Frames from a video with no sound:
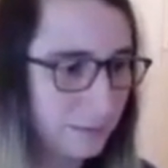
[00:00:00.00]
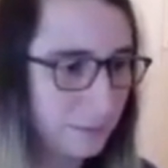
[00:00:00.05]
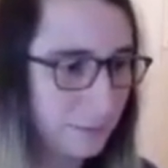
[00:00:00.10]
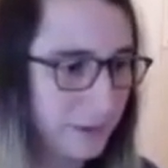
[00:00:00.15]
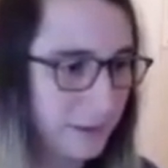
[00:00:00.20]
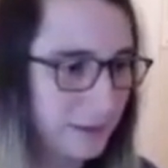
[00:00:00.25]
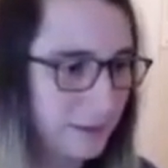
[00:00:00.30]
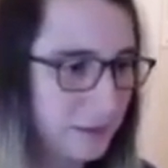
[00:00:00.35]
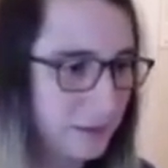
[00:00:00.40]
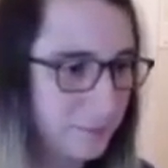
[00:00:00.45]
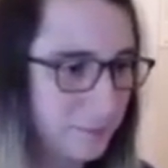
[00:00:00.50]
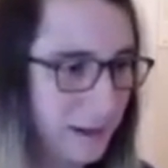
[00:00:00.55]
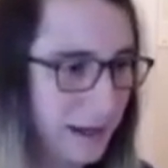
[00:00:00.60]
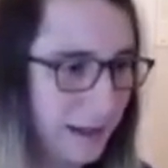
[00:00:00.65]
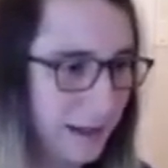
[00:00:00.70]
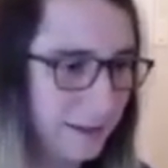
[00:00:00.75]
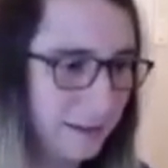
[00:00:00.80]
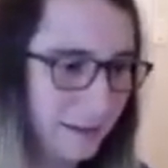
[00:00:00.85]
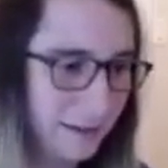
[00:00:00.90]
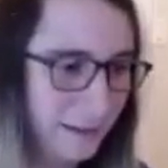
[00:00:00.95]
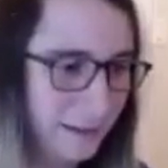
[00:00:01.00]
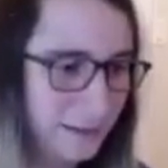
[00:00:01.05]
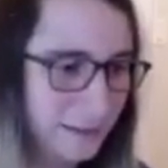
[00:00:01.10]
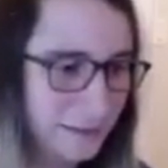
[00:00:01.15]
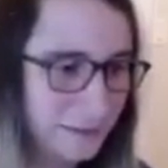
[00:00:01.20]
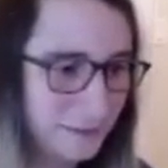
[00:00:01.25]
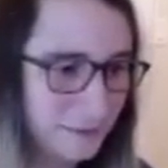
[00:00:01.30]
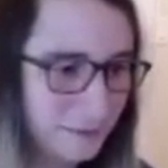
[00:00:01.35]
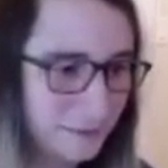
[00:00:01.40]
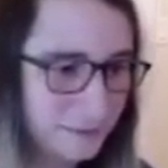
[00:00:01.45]
Well, this is bad.
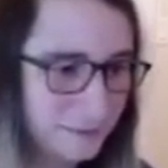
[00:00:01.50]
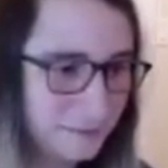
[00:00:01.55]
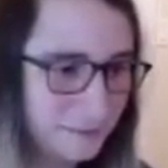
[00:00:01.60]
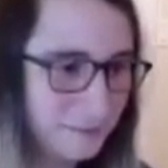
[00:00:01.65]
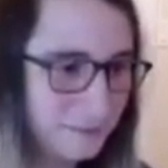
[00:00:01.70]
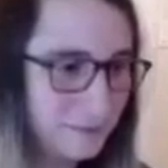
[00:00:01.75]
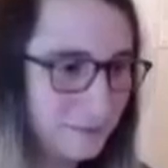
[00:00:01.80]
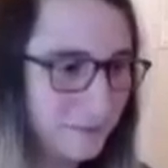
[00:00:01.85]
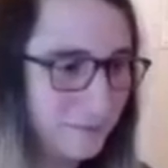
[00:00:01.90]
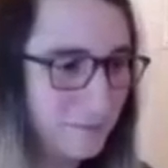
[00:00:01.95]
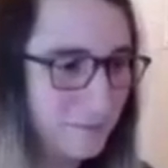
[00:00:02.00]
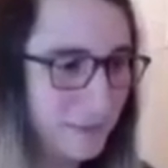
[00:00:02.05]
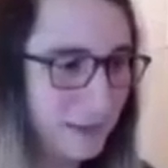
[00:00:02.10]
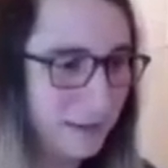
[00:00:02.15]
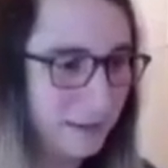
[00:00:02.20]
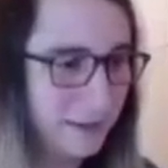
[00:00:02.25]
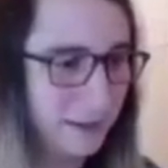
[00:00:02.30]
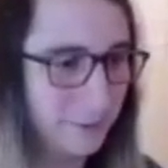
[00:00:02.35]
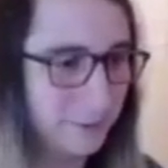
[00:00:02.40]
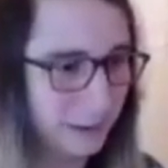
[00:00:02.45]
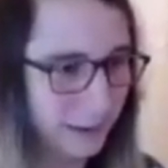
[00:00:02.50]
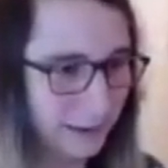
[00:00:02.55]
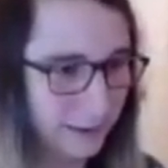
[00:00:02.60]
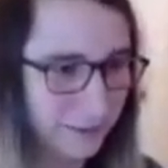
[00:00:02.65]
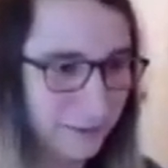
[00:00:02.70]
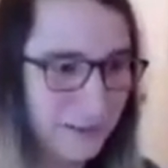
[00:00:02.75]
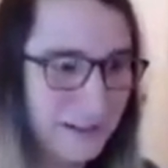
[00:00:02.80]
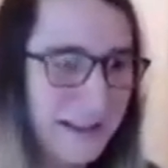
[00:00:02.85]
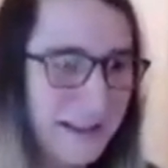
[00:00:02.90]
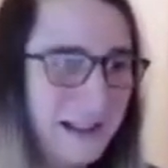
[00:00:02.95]
There we
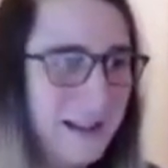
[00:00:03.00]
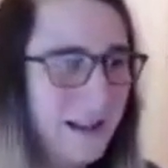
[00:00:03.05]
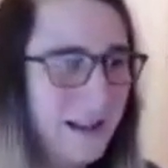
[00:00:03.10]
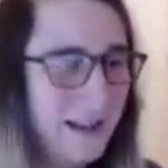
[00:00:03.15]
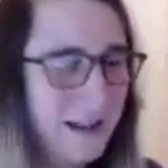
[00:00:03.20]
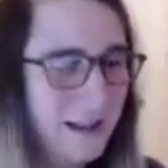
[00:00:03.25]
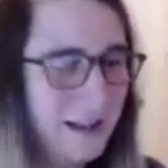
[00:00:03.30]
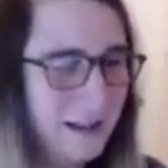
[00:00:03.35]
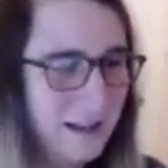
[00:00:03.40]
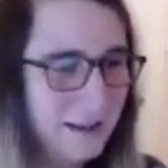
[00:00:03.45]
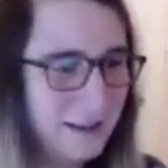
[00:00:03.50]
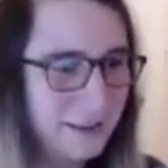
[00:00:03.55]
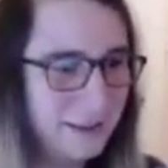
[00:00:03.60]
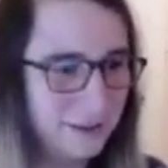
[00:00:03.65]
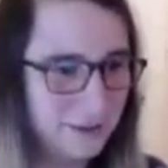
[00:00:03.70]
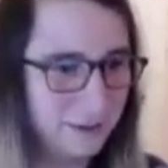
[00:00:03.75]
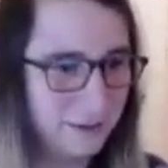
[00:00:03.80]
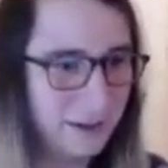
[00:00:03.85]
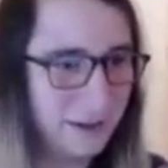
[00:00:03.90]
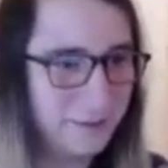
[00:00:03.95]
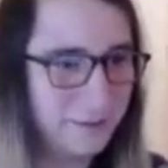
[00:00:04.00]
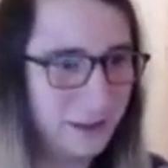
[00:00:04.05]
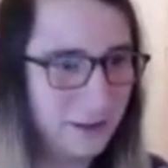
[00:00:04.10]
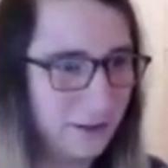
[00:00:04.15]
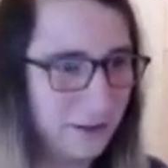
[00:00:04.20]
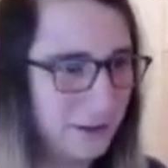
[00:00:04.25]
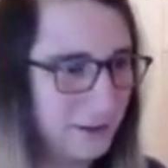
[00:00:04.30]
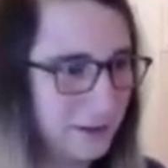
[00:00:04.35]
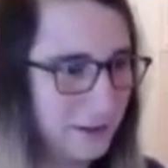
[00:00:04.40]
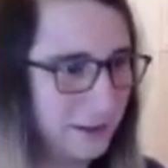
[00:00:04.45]
go. There's a little bit of
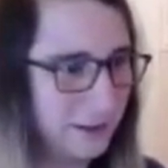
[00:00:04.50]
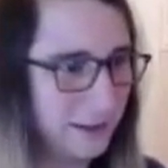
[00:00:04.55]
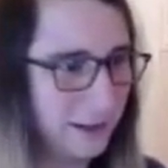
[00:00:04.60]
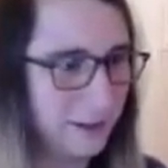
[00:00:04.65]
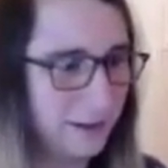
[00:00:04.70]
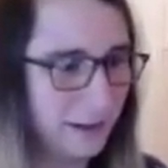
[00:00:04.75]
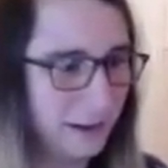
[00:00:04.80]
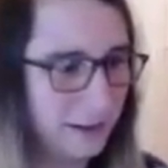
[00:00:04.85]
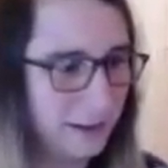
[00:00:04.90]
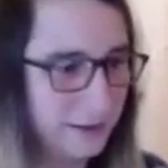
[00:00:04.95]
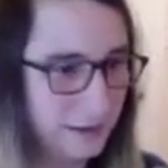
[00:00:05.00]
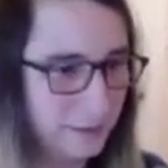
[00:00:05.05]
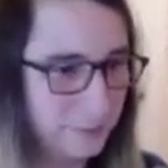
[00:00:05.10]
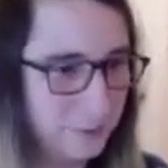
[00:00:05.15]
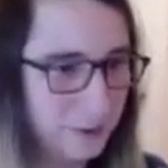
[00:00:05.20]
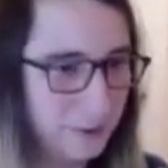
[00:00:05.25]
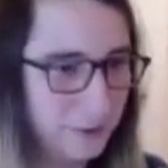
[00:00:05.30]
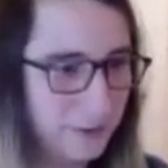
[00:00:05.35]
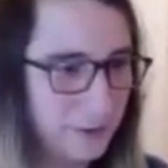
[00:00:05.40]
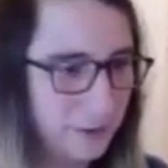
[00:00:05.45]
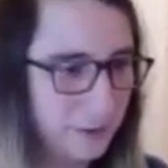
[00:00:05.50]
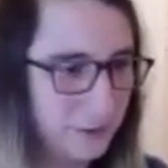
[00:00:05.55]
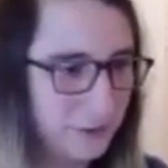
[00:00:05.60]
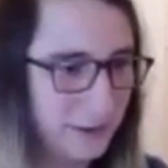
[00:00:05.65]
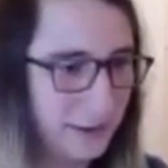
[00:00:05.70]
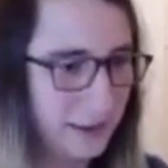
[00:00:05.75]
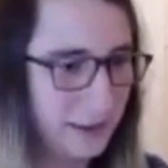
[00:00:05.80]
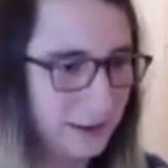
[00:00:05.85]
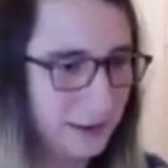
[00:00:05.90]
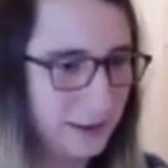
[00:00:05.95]
RNG there, and the blue
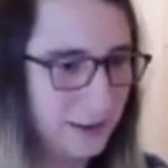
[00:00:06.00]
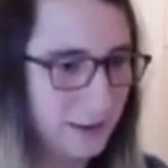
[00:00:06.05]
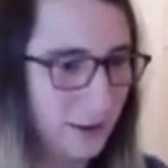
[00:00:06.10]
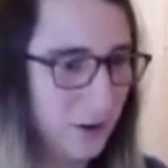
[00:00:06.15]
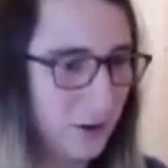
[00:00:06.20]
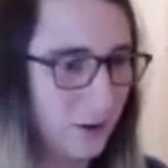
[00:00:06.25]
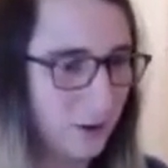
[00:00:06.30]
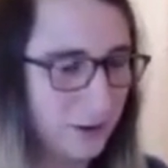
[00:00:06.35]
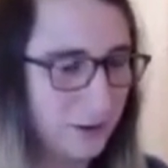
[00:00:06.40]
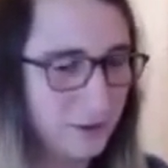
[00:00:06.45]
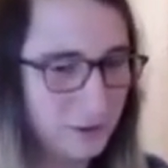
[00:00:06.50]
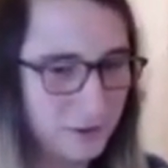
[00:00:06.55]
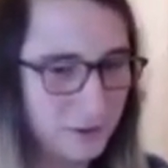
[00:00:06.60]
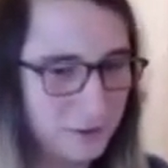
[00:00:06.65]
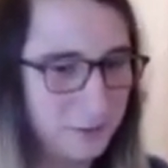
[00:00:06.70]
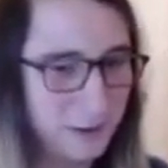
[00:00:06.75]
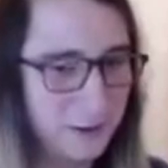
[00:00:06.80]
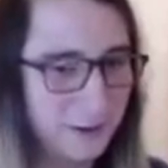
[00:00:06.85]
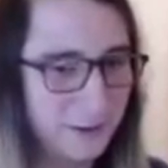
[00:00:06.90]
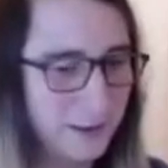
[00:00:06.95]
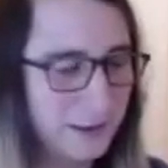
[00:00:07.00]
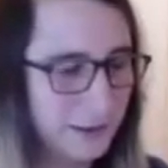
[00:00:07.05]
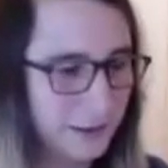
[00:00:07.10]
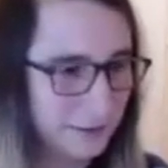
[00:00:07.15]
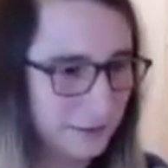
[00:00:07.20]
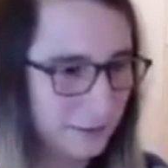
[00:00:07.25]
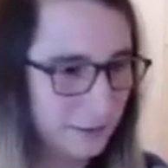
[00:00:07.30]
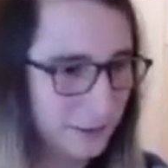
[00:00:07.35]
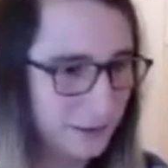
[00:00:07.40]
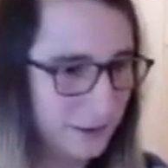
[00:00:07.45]
ghost and the car can spawn right
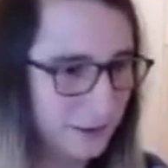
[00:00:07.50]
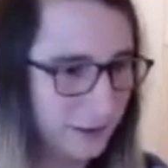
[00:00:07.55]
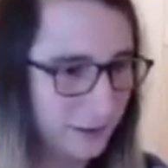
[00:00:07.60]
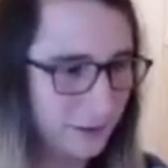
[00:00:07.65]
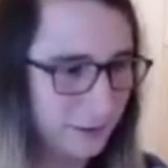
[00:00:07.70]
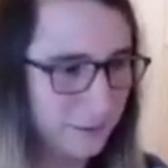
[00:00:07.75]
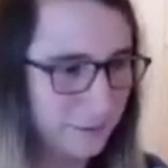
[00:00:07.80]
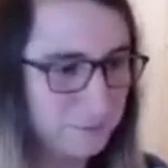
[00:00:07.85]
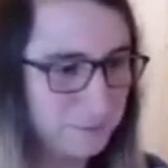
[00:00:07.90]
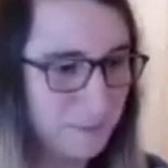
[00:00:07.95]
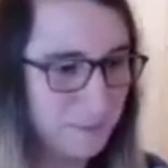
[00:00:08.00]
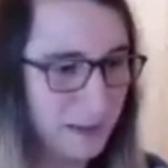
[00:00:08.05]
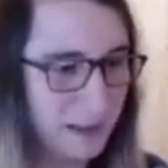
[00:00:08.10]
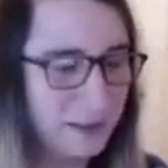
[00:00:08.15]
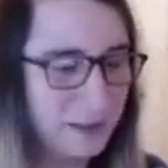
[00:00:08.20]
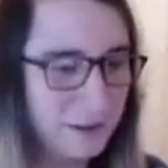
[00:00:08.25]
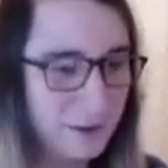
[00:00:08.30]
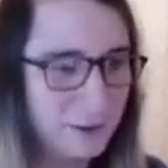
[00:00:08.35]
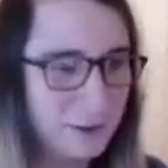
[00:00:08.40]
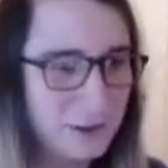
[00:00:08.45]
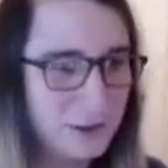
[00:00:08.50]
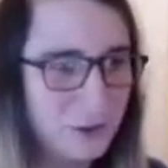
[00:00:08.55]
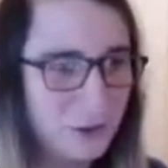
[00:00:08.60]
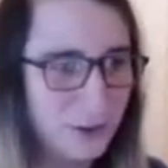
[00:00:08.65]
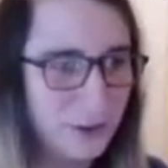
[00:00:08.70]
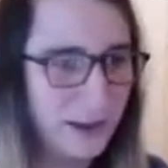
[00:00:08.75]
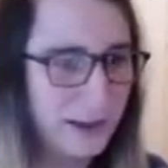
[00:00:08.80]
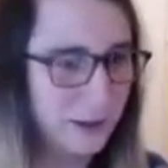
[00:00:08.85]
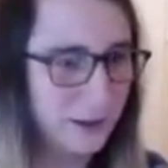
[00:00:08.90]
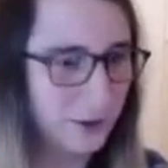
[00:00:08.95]
next to each other, and you can
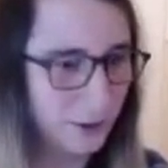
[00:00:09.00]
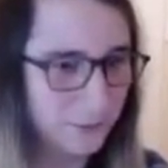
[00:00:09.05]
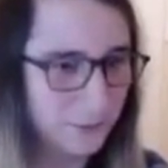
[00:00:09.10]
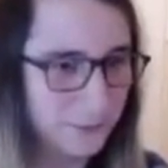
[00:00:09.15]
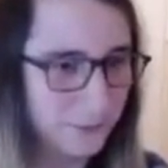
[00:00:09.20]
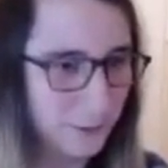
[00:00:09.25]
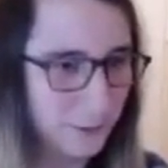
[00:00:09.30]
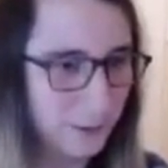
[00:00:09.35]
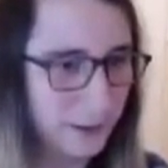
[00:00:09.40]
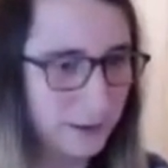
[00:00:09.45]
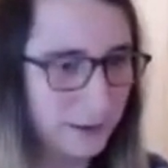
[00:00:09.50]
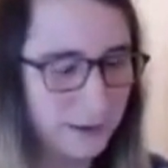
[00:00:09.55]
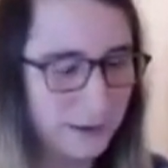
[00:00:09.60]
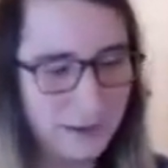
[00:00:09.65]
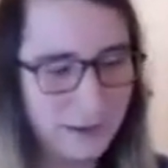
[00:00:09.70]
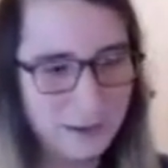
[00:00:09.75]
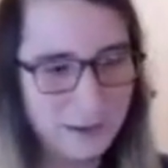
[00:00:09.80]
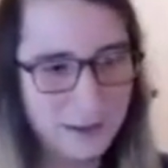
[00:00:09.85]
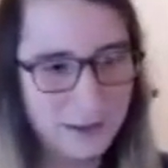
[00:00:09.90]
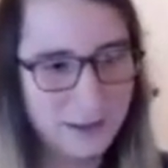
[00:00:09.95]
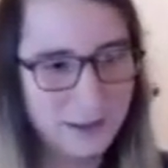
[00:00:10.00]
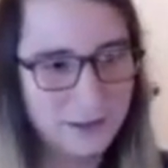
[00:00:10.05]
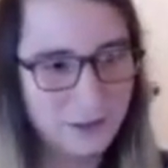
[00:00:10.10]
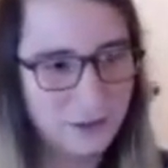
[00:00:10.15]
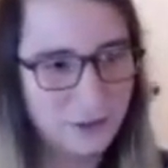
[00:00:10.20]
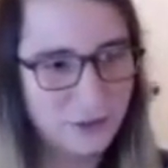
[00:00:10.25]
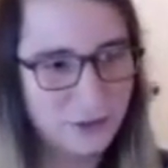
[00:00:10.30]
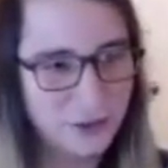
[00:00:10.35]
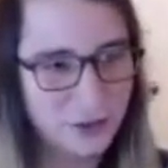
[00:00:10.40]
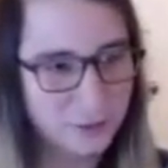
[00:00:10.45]
try to go for it and
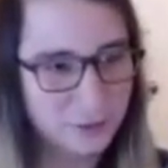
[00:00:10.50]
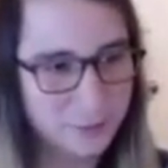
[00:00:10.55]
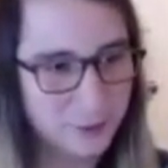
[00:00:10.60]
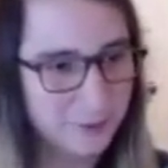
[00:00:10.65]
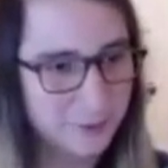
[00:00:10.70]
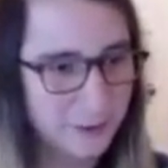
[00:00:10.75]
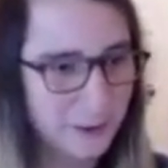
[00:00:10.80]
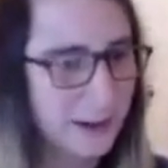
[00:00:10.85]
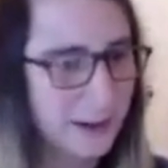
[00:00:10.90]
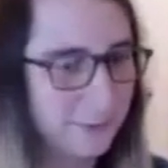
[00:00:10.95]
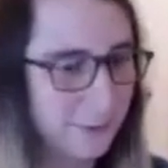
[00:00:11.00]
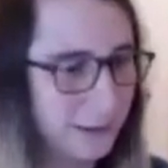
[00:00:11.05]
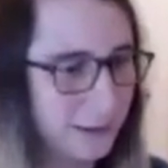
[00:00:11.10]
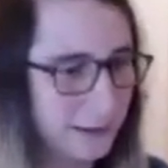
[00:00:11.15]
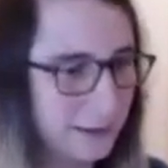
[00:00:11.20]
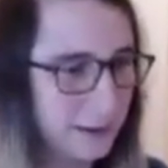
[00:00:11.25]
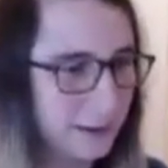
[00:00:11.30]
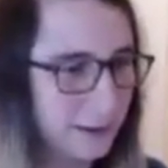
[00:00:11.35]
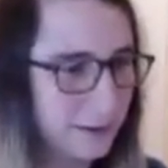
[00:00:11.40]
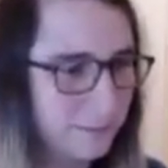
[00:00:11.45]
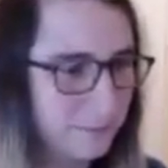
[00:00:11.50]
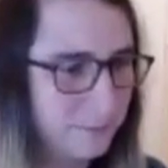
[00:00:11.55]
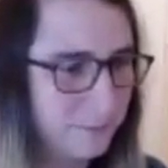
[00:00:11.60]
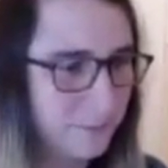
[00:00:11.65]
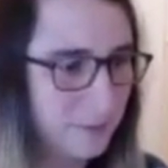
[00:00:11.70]
just jump over everything.